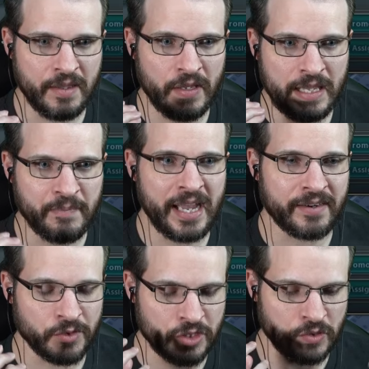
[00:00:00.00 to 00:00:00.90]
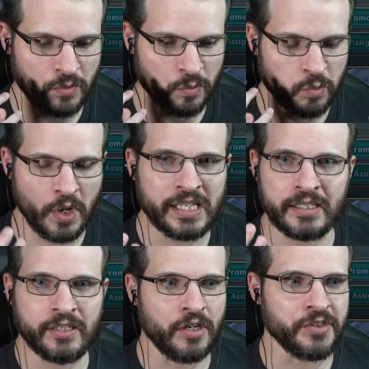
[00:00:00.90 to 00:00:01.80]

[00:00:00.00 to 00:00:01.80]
impactful, just right there on the